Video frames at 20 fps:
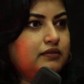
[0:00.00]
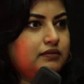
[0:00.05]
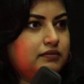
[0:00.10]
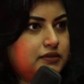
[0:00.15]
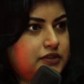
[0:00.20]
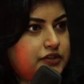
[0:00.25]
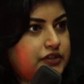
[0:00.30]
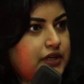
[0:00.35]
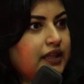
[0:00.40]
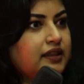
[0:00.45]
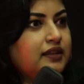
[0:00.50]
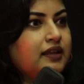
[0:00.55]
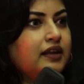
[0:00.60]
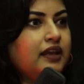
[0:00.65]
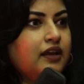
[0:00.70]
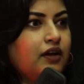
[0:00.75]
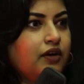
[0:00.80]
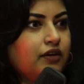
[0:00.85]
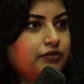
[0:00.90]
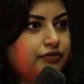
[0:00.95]

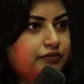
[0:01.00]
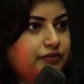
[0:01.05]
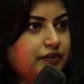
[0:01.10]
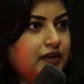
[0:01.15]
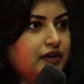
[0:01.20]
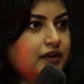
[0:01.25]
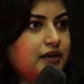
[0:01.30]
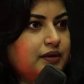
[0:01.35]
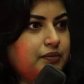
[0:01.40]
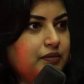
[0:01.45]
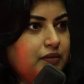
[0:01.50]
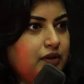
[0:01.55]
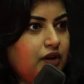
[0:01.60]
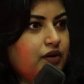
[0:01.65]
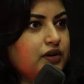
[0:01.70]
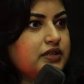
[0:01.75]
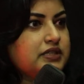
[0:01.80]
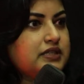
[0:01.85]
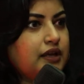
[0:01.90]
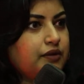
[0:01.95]
strengthening of uh,
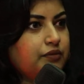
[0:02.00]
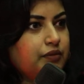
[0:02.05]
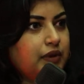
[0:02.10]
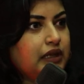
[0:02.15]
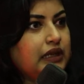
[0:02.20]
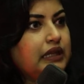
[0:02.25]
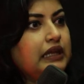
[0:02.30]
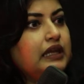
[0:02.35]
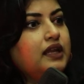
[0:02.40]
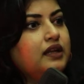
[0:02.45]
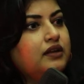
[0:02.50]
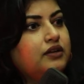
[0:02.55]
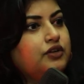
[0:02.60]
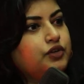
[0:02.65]
laws that we need